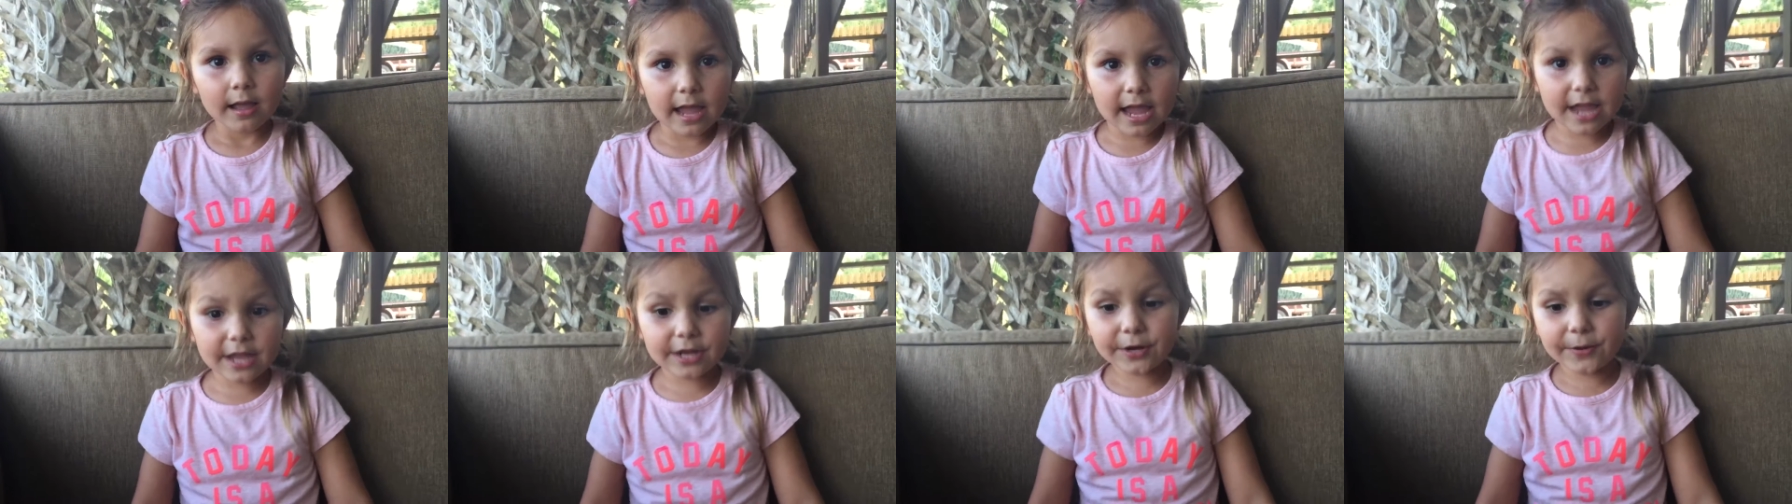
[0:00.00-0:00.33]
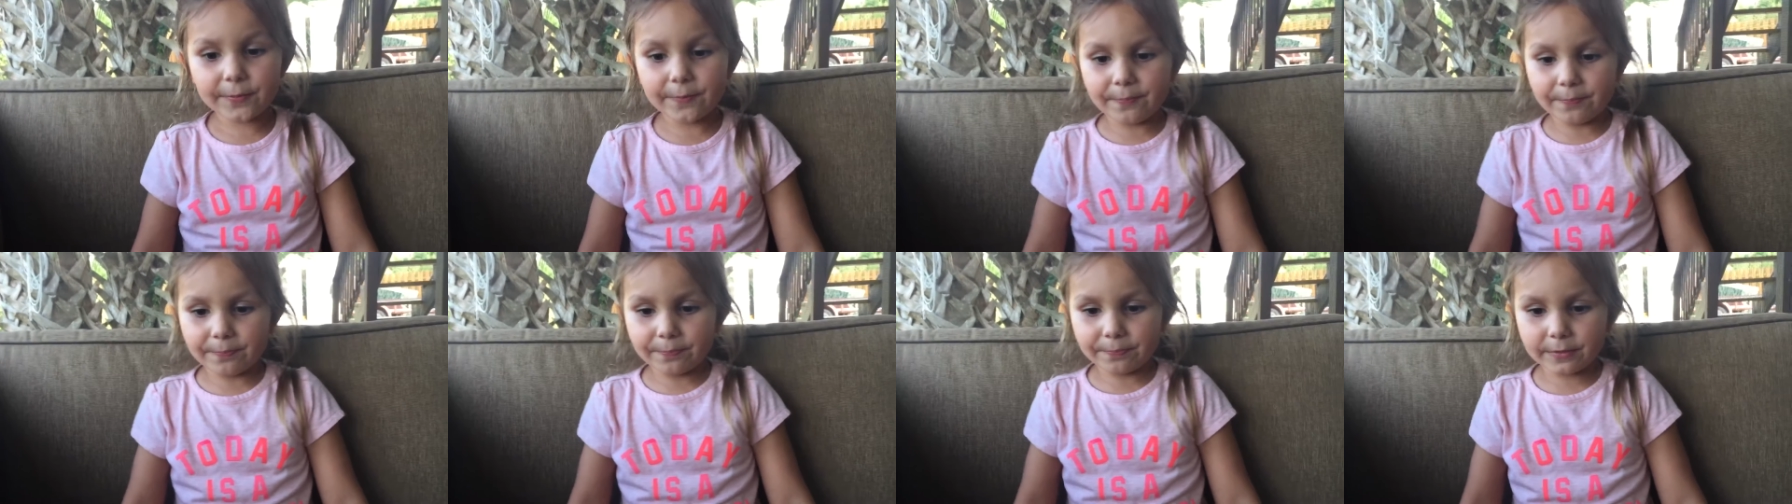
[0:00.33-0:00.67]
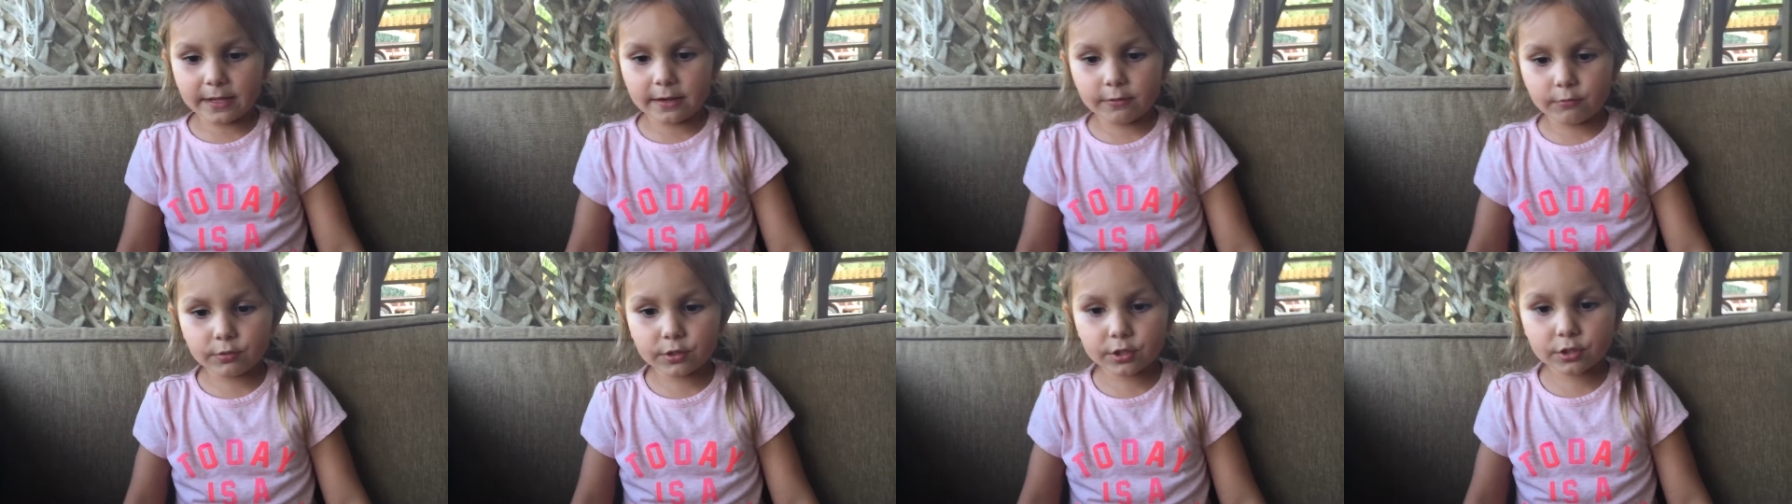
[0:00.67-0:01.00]
And
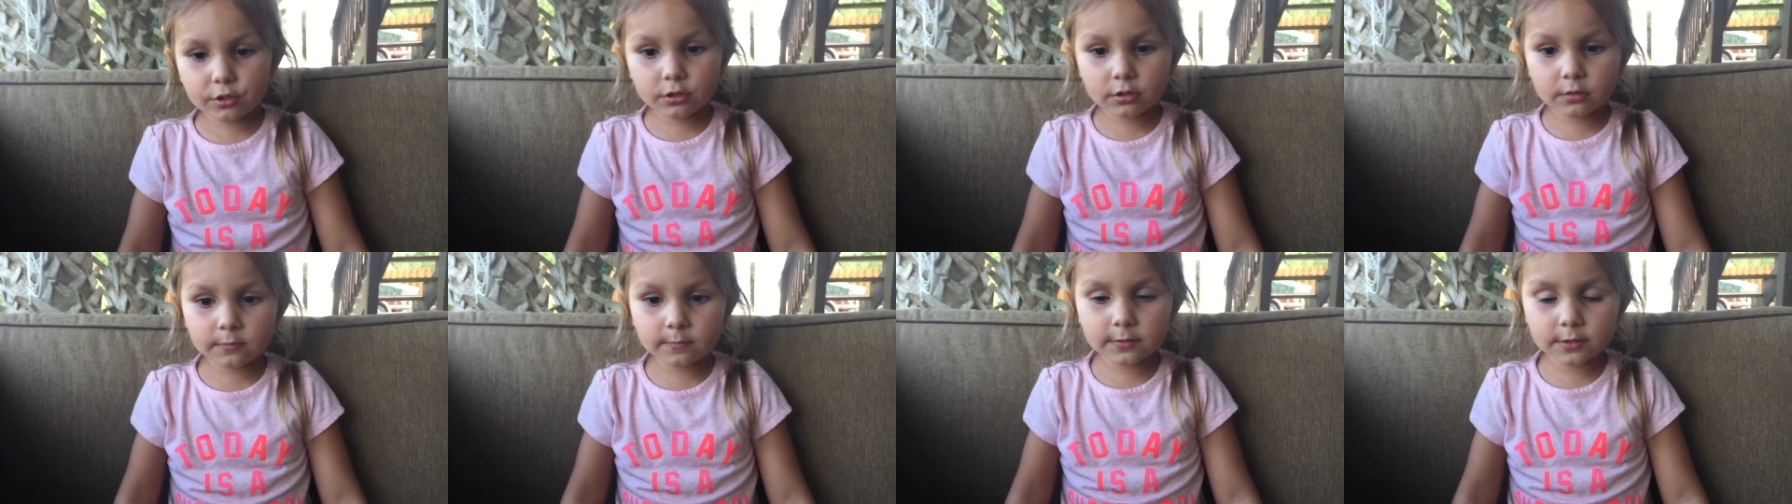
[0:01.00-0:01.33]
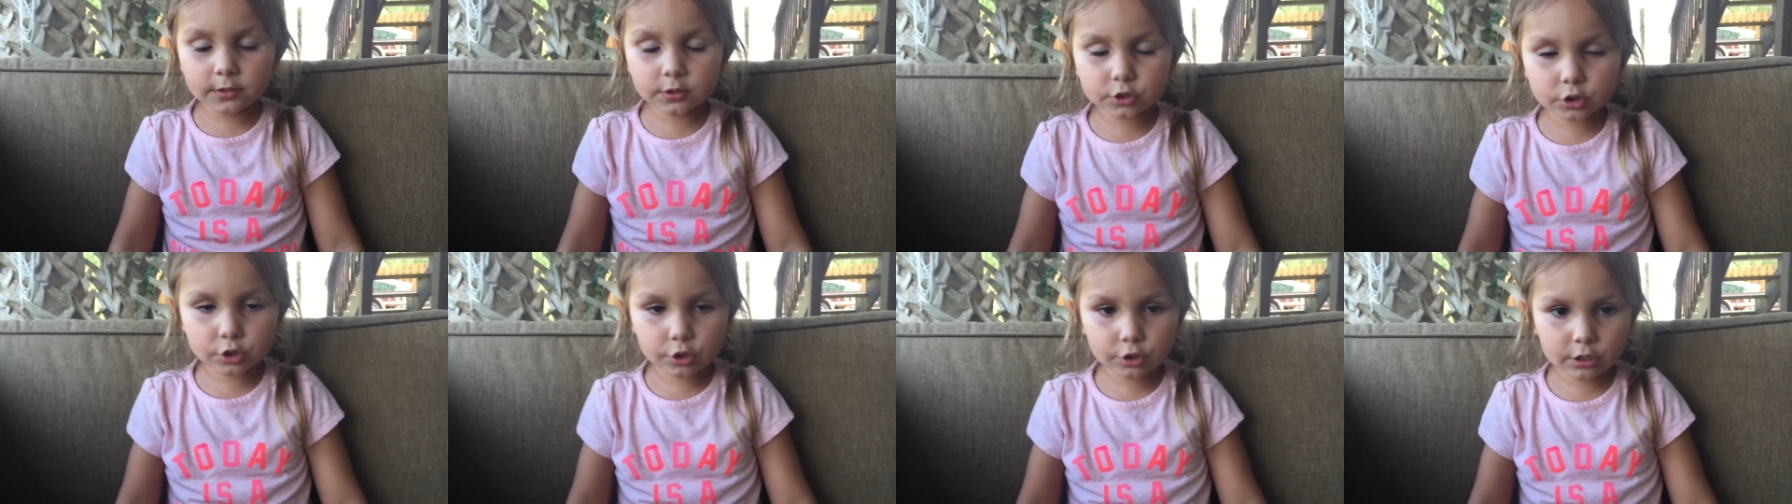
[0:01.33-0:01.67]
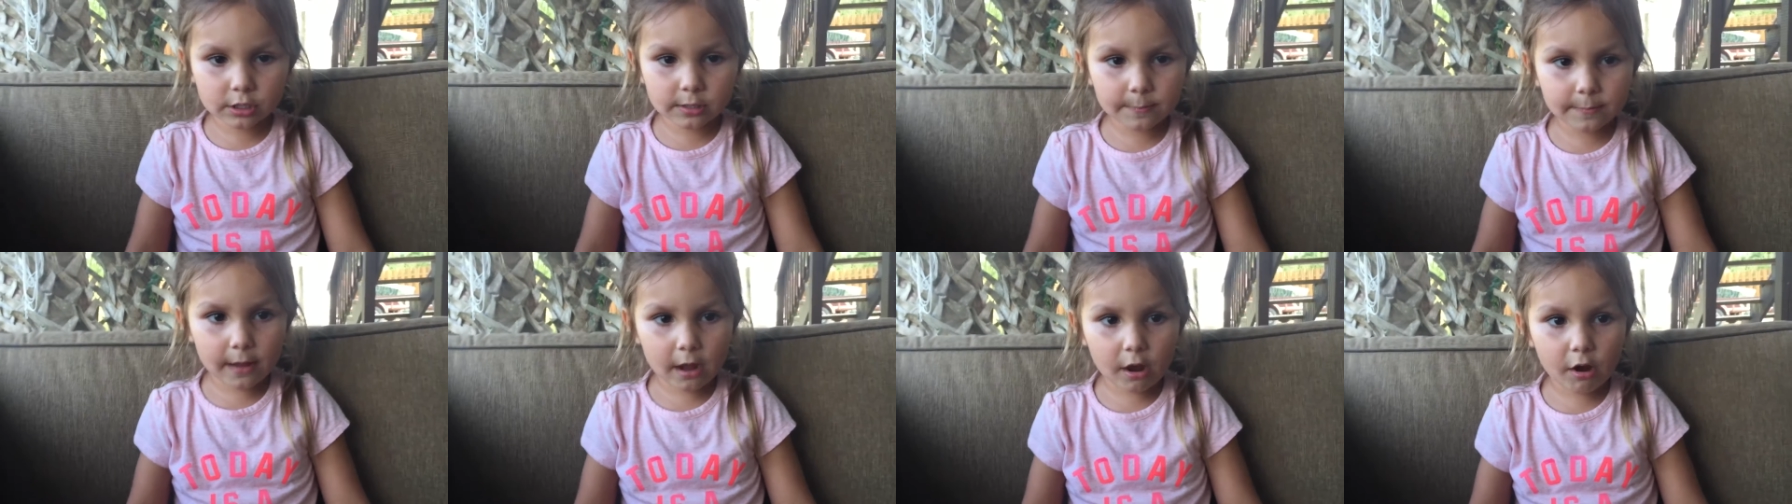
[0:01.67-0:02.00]
we're going to be
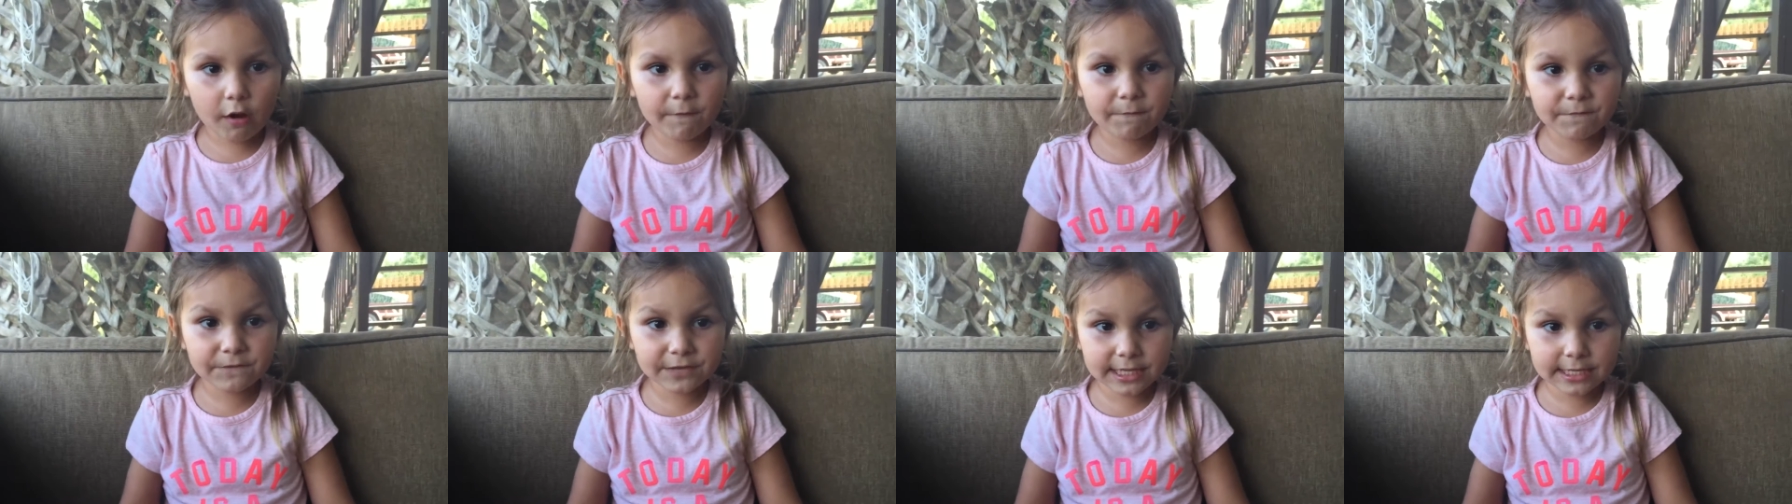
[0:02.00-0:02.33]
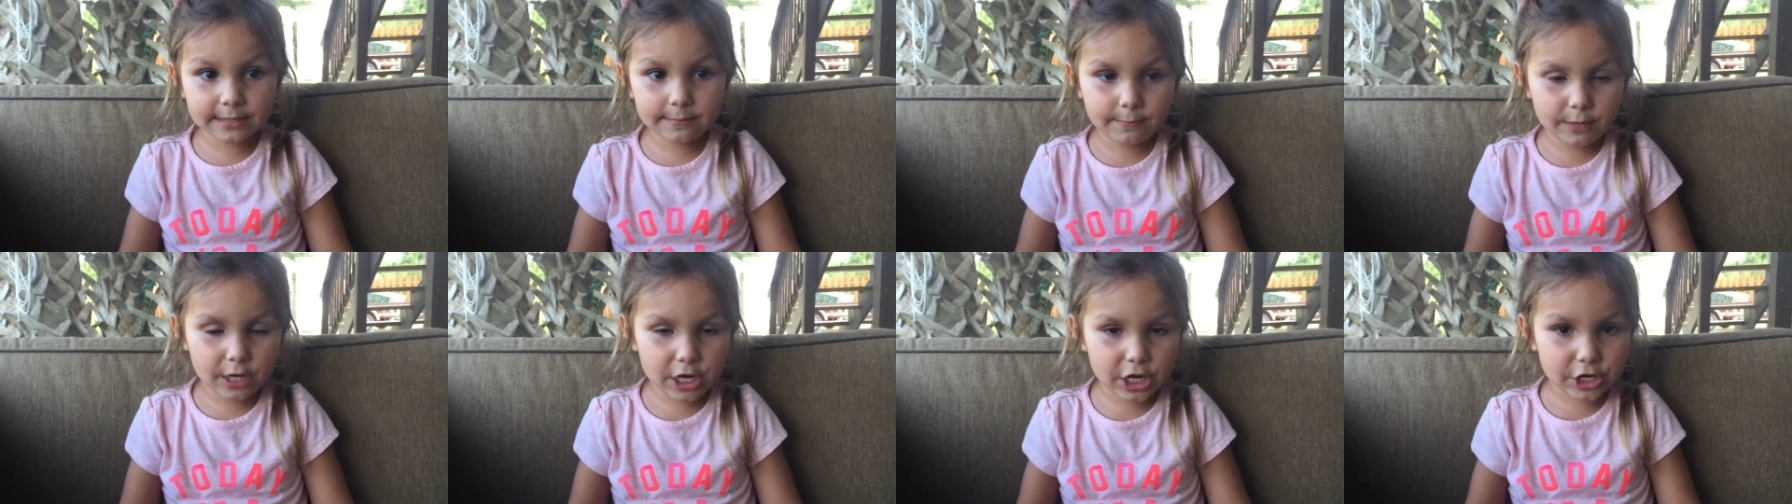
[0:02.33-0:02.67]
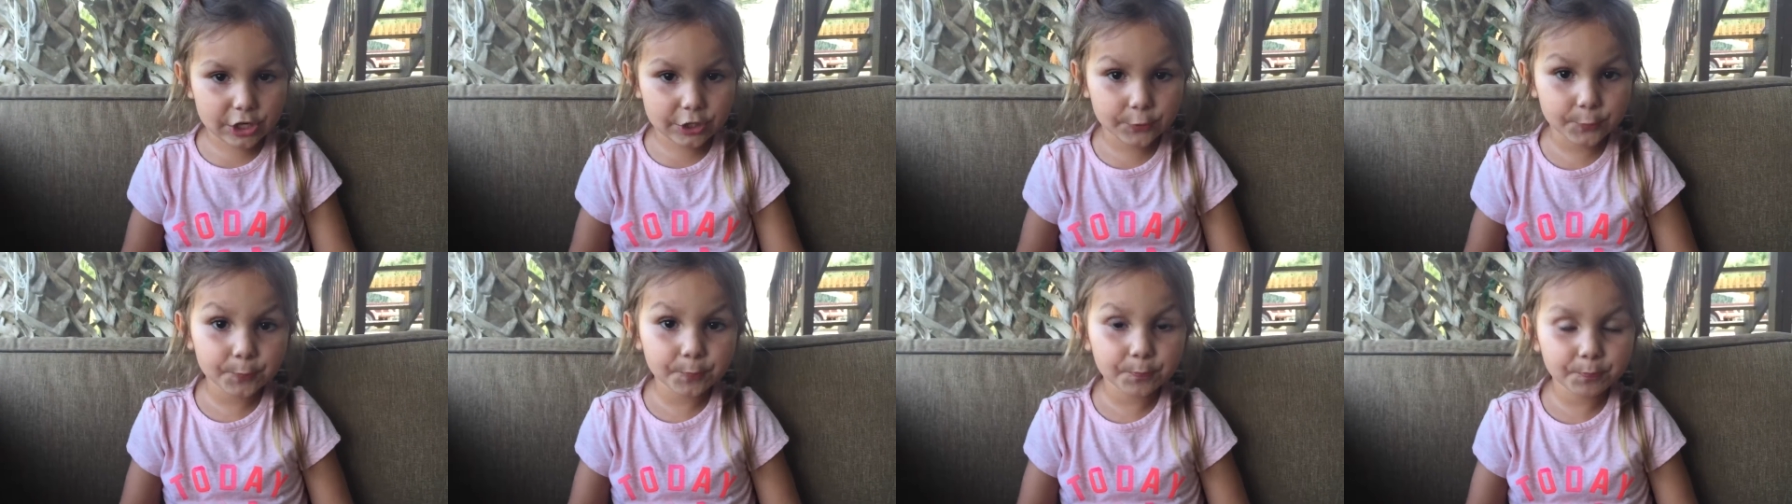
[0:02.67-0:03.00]
learning about a
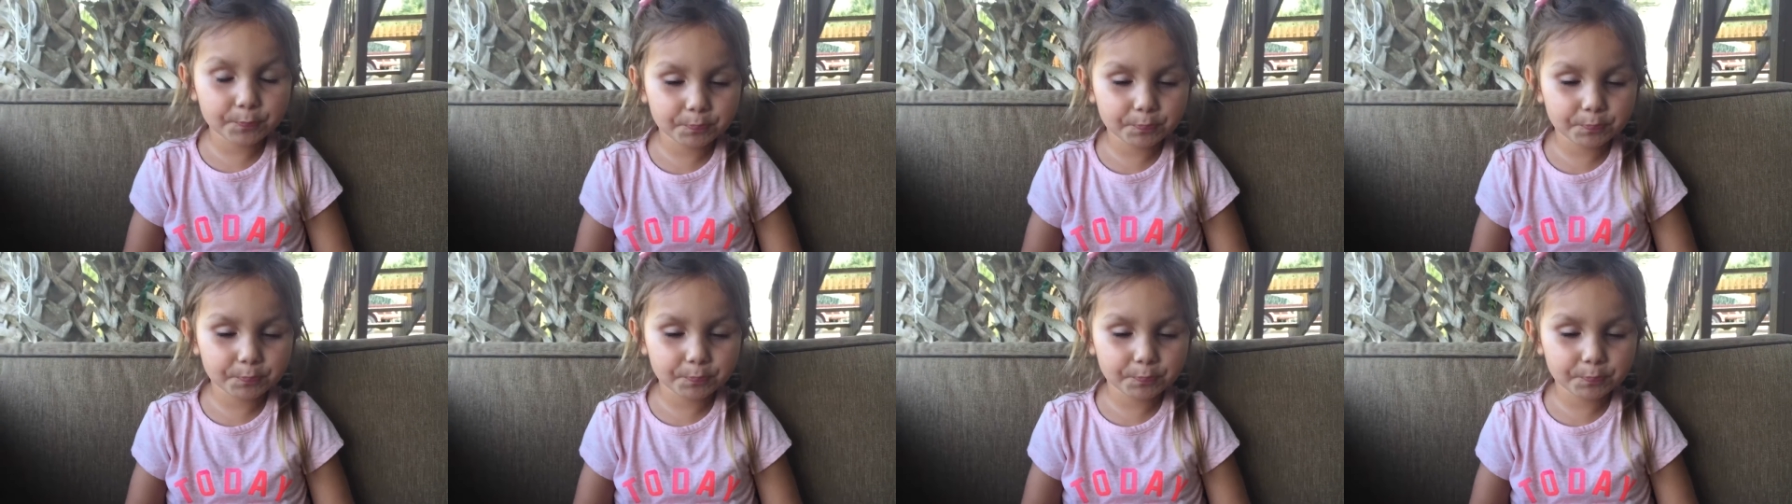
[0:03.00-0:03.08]
female.